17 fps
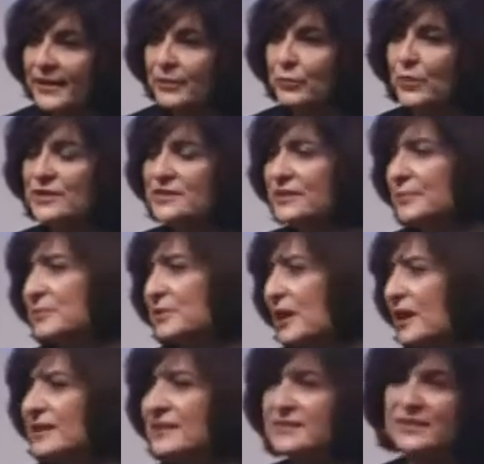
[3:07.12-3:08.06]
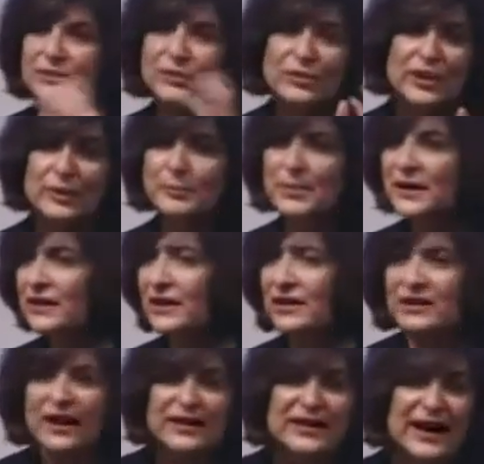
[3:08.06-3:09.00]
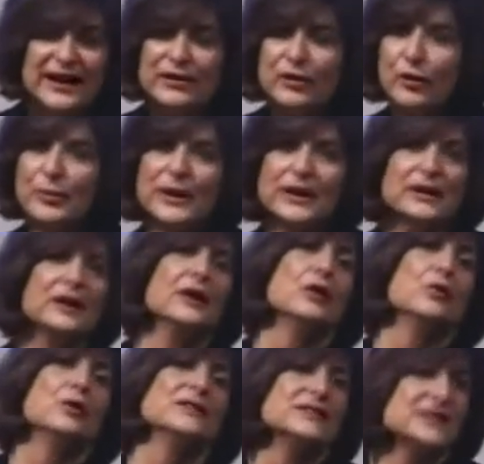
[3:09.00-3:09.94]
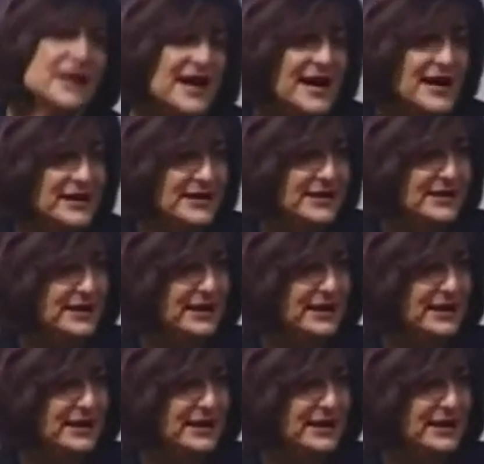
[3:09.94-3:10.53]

Once I'm done, it's like, okay, been there, done that, no big deal, what's next?